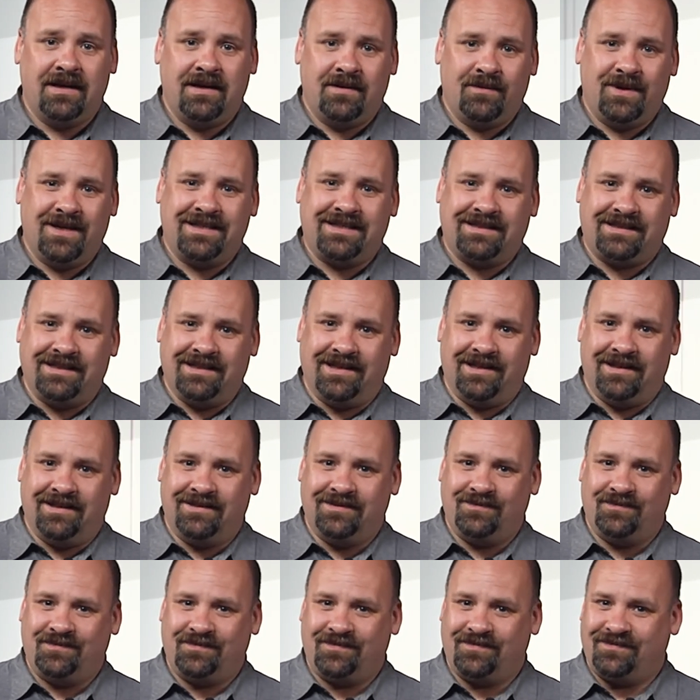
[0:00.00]
But still,
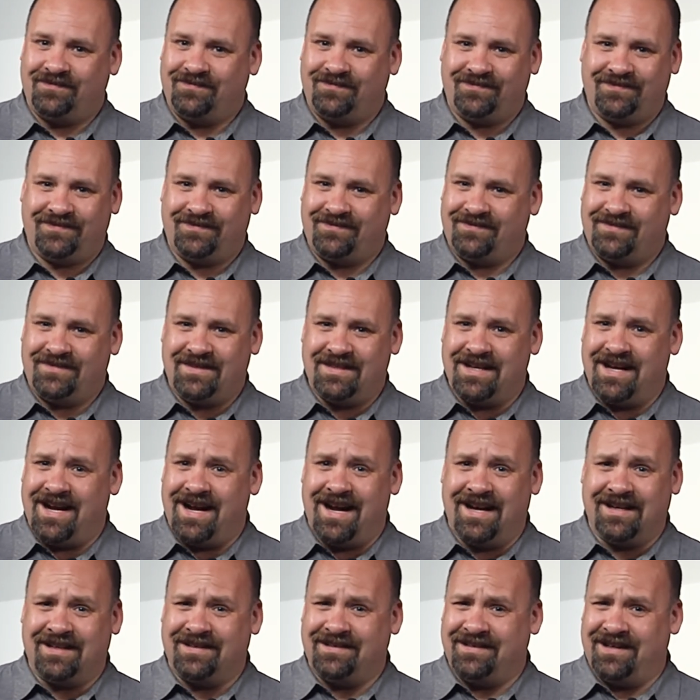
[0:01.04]

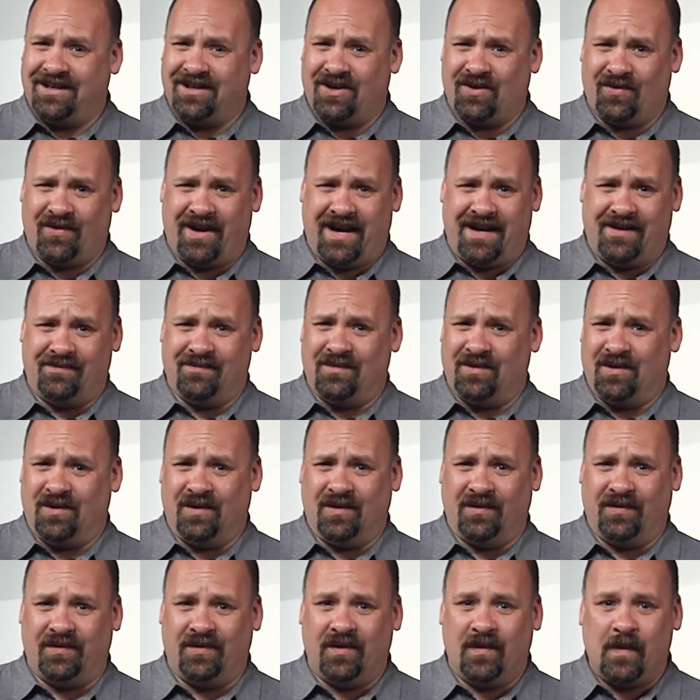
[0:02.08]
not a great
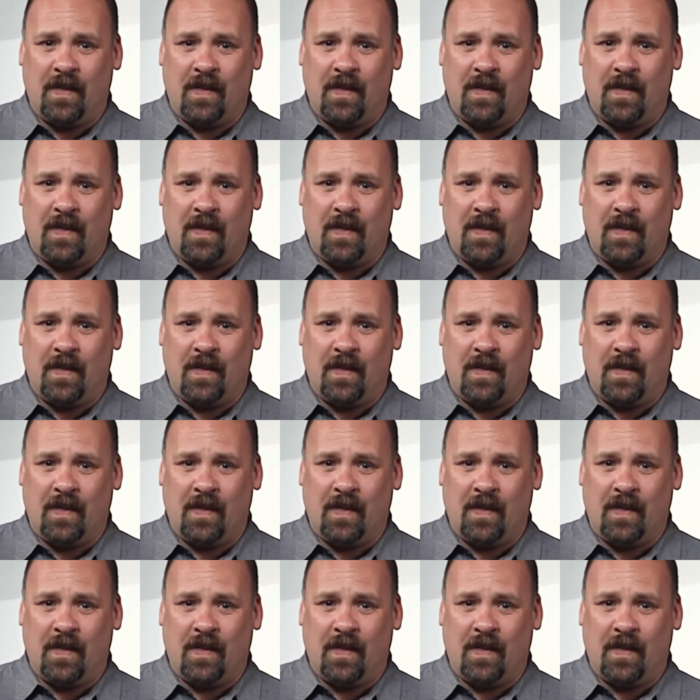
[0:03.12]
move.